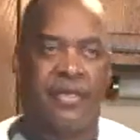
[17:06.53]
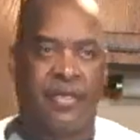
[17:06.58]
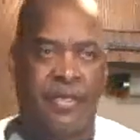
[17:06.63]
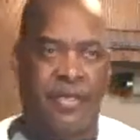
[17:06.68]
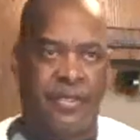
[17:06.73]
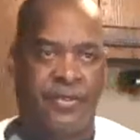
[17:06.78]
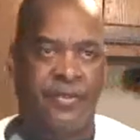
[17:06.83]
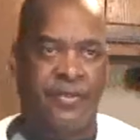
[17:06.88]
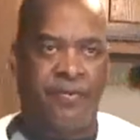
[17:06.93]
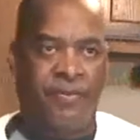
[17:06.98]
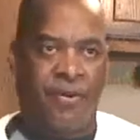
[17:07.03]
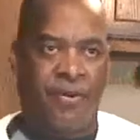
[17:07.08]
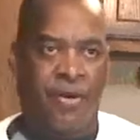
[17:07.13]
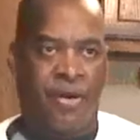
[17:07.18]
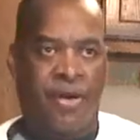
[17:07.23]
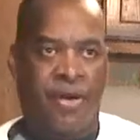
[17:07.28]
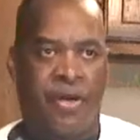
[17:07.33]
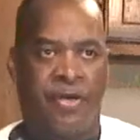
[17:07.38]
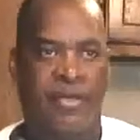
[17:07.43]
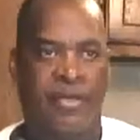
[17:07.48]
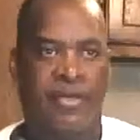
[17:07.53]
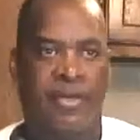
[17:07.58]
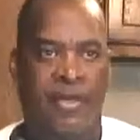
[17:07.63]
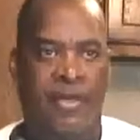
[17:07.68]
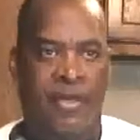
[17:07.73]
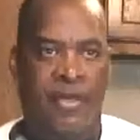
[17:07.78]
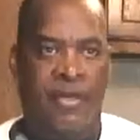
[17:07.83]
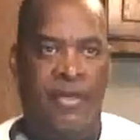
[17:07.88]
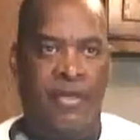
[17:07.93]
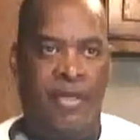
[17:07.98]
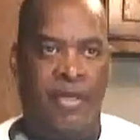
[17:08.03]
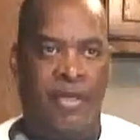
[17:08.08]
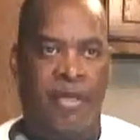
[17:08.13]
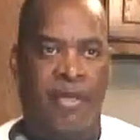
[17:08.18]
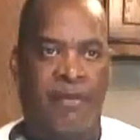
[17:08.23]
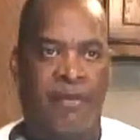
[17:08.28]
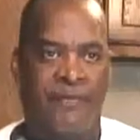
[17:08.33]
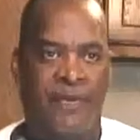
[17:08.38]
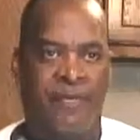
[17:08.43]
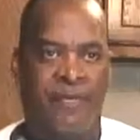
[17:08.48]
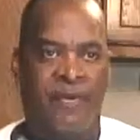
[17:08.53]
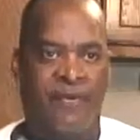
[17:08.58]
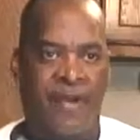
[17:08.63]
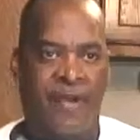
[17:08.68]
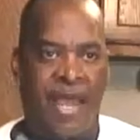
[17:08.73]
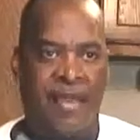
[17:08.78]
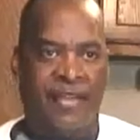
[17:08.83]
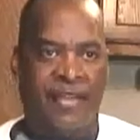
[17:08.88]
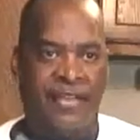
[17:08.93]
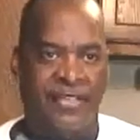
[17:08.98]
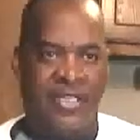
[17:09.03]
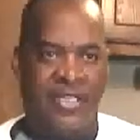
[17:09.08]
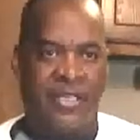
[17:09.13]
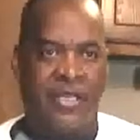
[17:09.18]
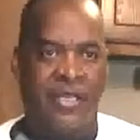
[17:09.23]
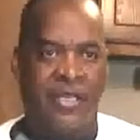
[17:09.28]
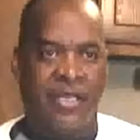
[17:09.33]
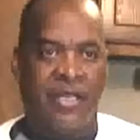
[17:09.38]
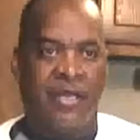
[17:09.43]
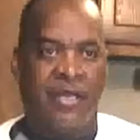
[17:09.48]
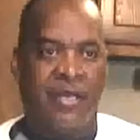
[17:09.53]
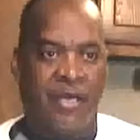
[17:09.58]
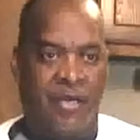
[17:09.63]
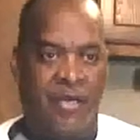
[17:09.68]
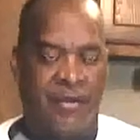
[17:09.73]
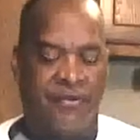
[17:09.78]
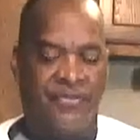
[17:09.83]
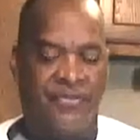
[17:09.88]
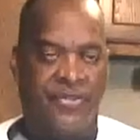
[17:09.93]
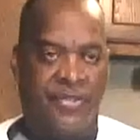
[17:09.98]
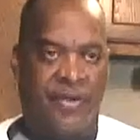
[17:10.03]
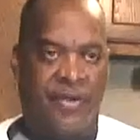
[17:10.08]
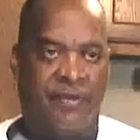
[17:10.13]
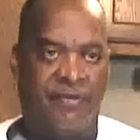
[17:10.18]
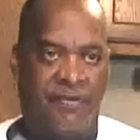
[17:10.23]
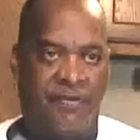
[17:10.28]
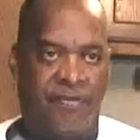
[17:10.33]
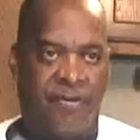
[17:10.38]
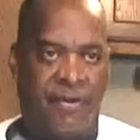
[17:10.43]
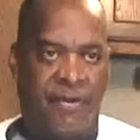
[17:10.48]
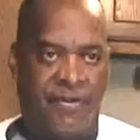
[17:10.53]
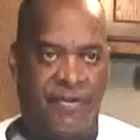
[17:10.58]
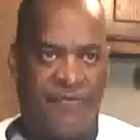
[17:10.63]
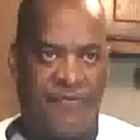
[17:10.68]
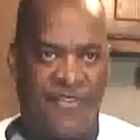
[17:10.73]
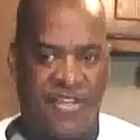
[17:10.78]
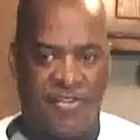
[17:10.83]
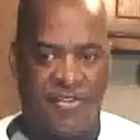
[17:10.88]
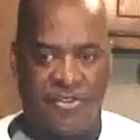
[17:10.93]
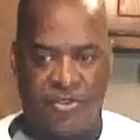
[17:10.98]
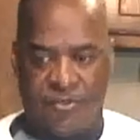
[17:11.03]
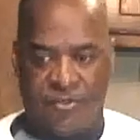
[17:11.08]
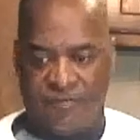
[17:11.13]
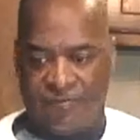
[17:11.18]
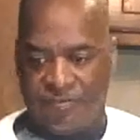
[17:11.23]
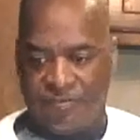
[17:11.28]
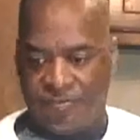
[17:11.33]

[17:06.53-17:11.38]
is a part of the morality of self-preservation.